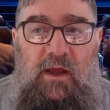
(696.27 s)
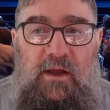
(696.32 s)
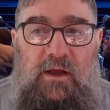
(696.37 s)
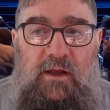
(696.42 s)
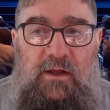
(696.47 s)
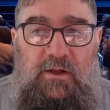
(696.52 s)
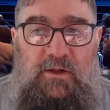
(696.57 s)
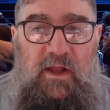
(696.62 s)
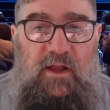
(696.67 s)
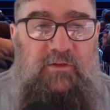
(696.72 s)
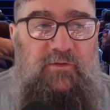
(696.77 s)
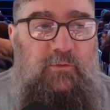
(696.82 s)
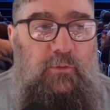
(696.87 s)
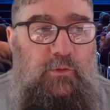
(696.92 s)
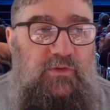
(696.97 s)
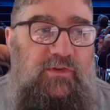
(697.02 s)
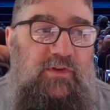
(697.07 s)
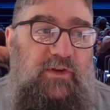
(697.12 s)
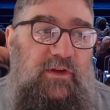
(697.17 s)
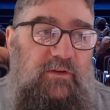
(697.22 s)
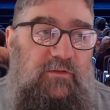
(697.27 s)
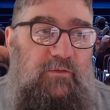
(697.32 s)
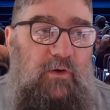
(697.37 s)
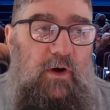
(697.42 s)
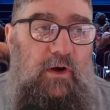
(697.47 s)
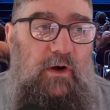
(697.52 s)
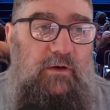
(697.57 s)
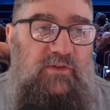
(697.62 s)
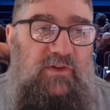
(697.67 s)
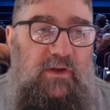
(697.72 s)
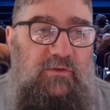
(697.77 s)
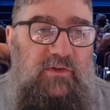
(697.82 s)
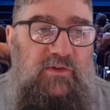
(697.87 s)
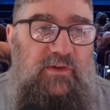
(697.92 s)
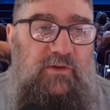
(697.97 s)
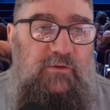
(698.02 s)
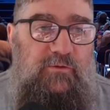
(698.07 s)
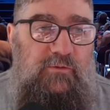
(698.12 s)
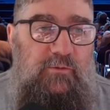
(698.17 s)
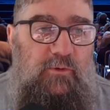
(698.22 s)
Class 465
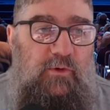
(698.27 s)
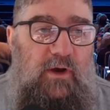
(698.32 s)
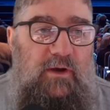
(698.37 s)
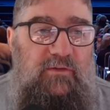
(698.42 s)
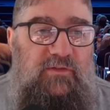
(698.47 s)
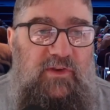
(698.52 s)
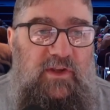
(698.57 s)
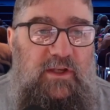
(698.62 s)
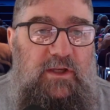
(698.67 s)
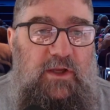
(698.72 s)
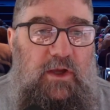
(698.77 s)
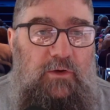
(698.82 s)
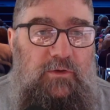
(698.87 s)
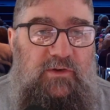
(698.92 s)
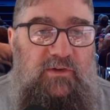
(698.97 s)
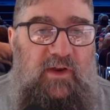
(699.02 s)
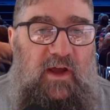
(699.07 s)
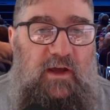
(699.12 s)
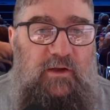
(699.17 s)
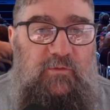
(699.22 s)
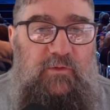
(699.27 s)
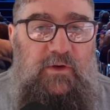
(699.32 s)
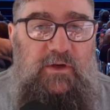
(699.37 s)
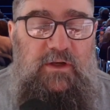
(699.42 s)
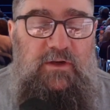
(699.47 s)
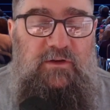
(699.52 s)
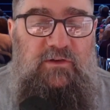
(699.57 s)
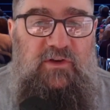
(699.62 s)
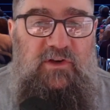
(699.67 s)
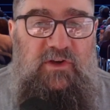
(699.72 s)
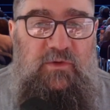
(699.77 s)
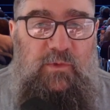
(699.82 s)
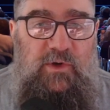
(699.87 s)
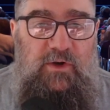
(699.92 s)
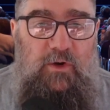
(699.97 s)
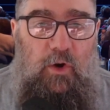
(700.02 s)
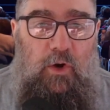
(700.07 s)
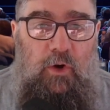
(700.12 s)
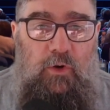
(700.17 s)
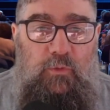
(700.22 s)
services from Gravesend go to Dartford,
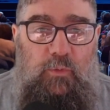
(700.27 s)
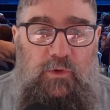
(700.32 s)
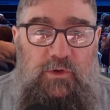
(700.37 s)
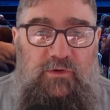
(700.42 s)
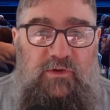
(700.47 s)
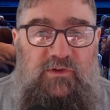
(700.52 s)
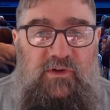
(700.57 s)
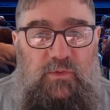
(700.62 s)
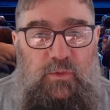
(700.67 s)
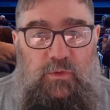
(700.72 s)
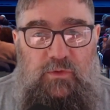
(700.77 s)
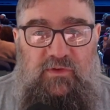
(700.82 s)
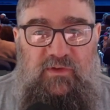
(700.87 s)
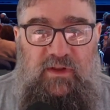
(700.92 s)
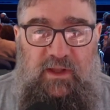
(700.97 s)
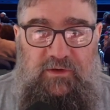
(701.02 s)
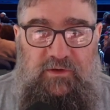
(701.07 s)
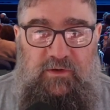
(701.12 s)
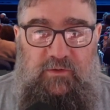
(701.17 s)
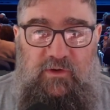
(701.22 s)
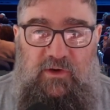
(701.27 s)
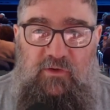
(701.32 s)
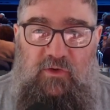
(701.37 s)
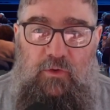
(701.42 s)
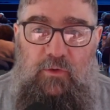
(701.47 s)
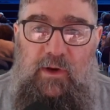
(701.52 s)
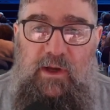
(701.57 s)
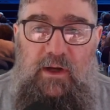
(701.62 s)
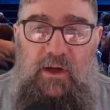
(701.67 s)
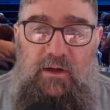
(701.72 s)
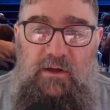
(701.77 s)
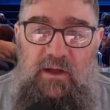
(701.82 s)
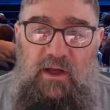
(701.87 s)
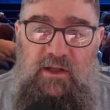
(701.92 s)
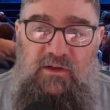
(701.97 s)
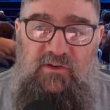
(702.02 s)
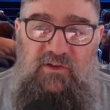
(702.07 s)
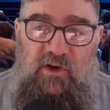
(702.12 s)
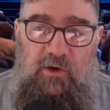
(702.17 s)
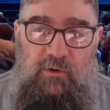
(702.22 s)
continuing onwards towards London Victoria
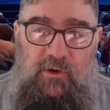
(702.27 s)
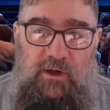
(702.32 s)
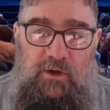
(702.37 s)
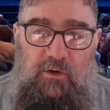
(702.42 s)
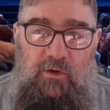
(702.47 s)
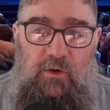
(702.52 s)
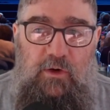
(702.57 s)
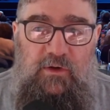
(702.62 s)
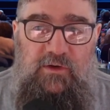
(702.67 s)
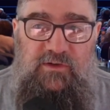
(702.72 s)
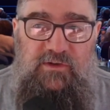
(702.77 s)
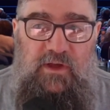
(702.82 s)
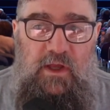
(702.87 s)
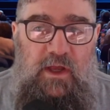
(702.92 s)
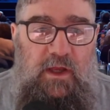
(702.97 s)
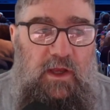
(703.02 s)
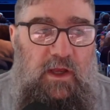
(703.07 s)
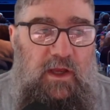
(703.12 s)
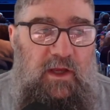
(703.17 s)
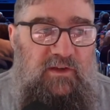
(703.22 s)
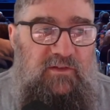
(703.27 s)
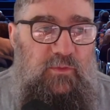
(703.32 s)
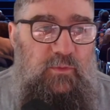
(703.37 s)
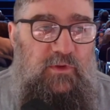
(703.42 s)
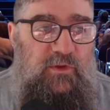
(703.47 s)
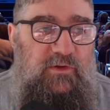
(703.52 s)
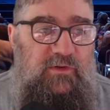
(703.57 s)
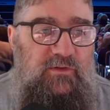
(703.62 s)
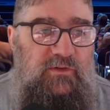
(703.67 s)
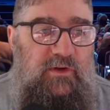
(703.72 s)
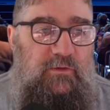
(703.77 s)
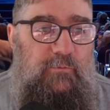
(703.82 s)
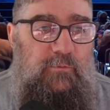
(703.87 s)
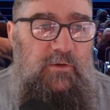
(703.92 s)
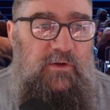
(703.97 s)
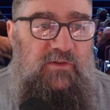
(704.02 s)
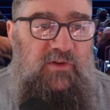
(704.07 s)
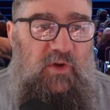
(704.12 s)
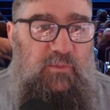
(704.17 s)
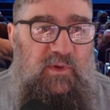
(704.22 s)
and Charing Cross, each with a
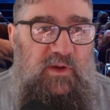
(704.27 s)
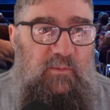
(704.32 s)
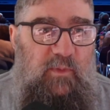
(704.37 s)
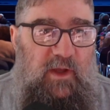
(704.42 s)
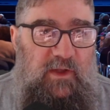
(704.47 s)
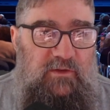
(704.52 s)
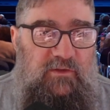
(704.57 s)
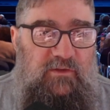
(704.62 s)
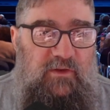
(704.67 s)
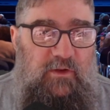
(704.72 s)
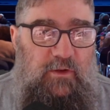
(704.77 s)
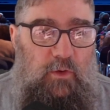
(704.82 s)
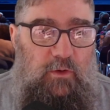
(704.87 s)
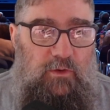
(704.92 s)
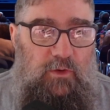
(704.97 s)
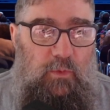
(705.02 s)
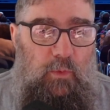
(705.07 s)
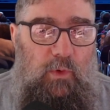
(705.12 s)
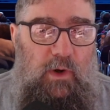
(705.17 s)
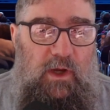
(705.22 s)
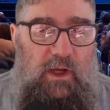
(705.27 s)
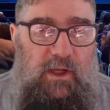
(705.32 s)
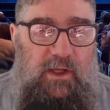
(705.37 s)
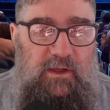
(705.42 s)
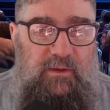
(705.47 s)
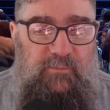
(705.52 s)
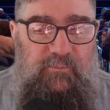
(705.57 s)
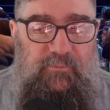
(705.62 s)
different stopping patterns along the way.